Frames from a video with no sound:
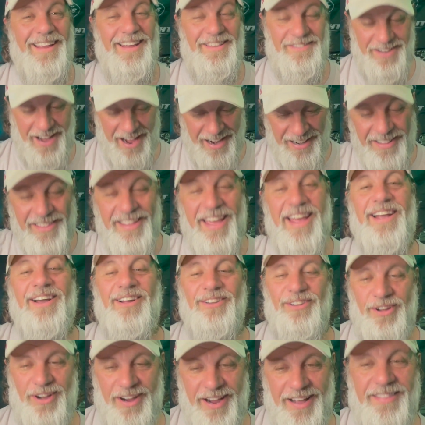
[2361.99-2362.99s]
He's got to take a
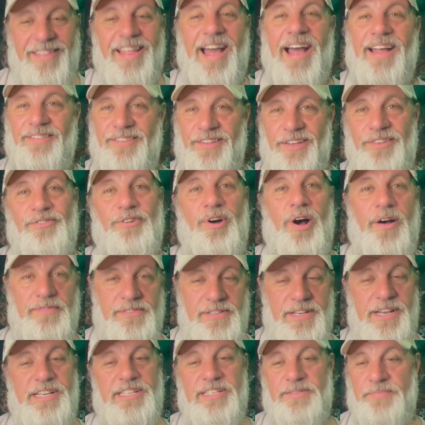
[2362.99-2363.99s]
look at that this
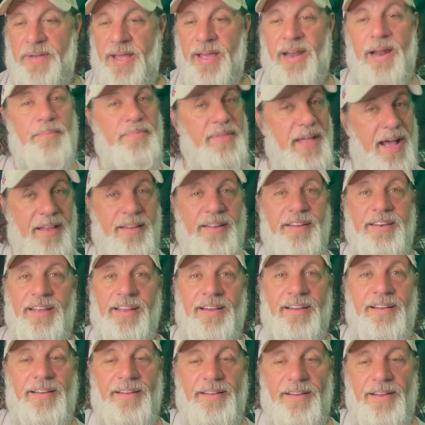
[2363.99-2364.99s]
offseason, man. I'm telling you.
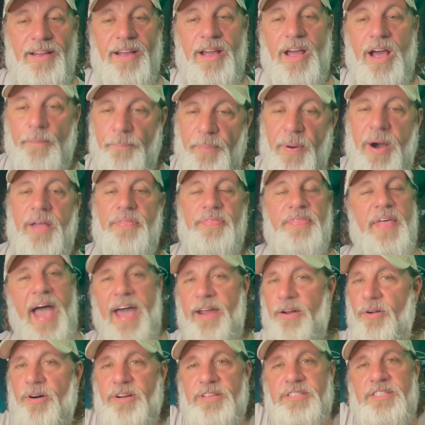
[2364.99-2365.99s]
But
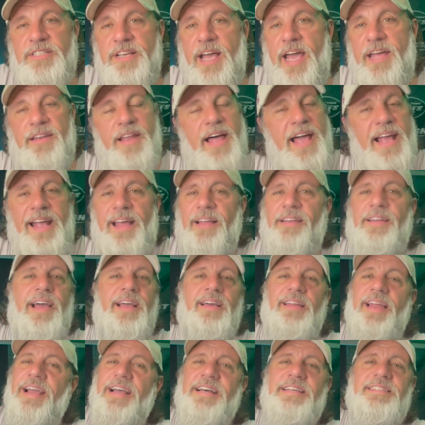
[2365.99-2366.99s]
that all said, like,
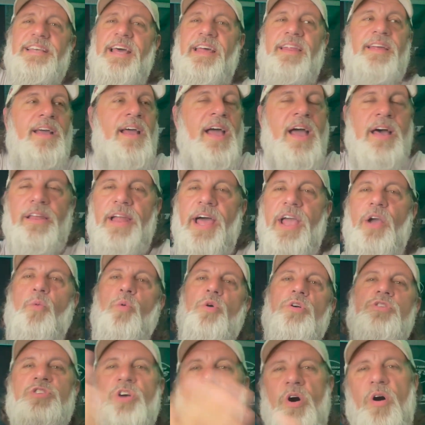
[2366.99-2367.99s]
like, like I said, like
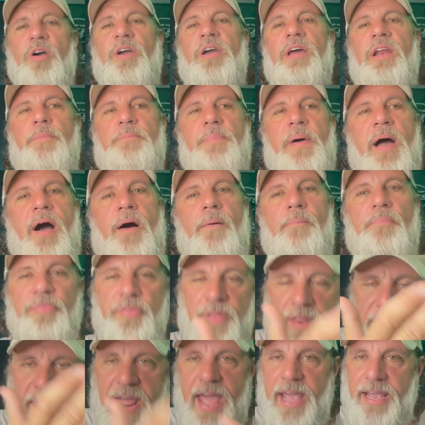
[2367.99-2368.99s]
we're talking about
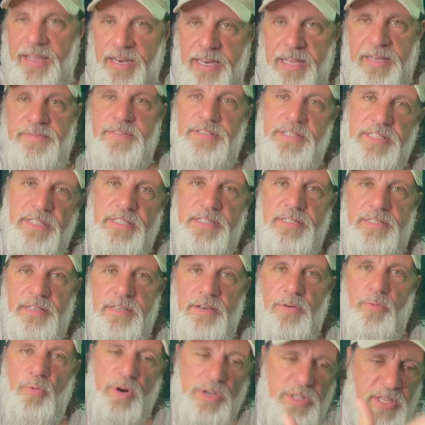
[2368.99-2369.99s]
the negatives.
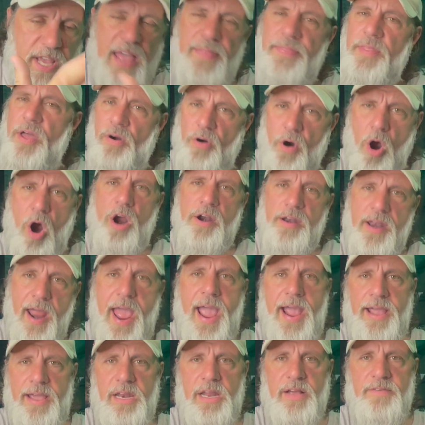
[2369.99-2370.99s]
We're, and there are
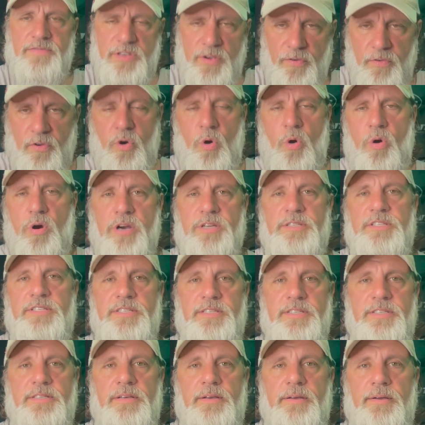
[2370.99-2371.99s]
negatives, of
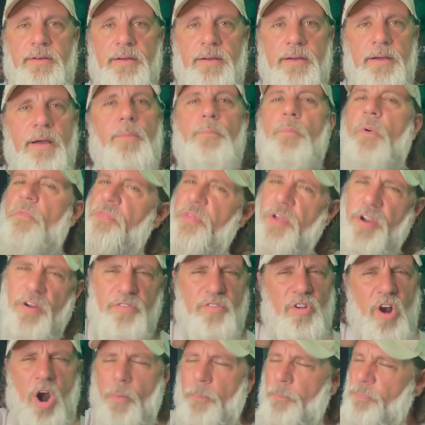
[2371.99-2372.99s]
course.
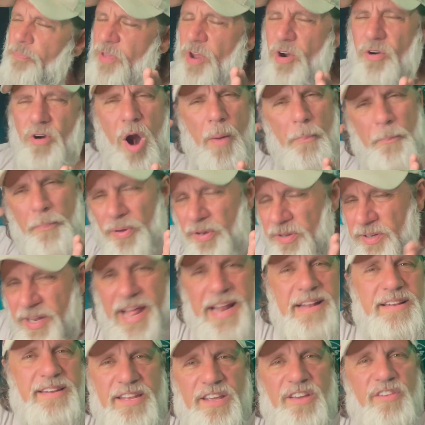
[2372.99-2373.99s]
There's our, there are
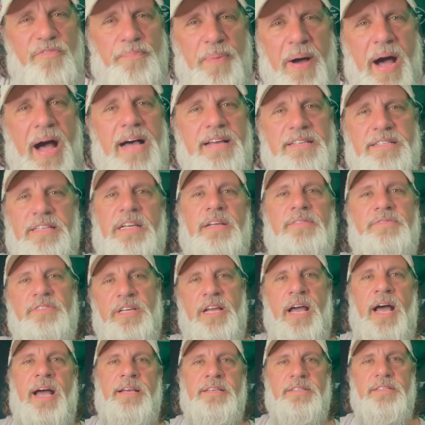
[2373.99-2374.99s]
plenty of positives,
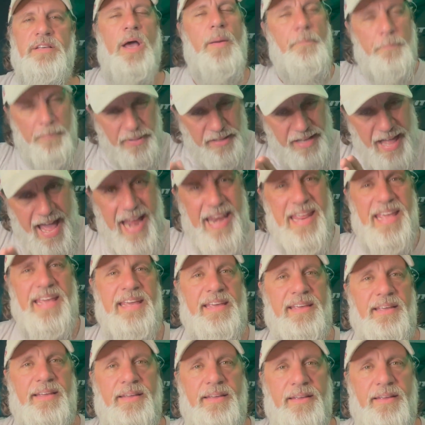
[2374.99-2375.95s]
guys. Plenty.